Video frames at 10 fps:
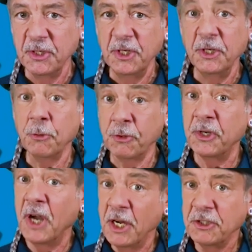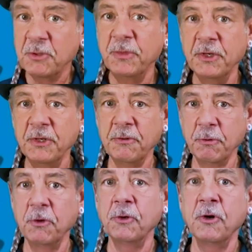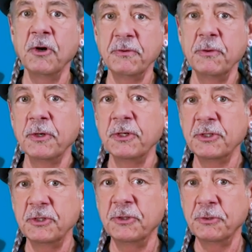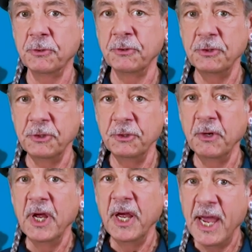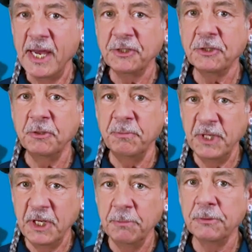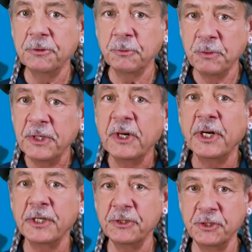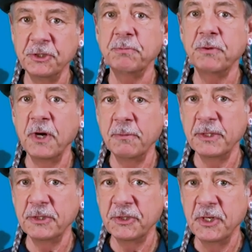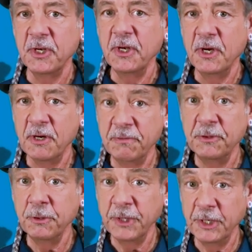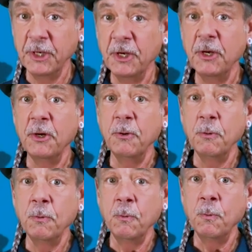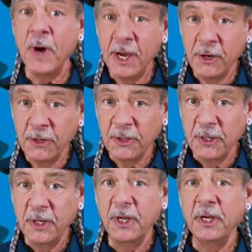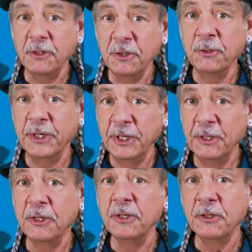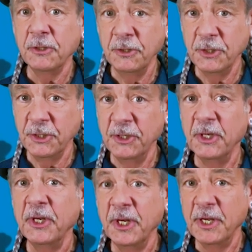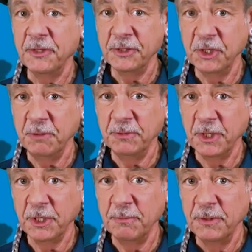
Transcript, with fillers: in order not to be thrown off course, in order to actually be able to realize this promise of doing well and doing good at the same time.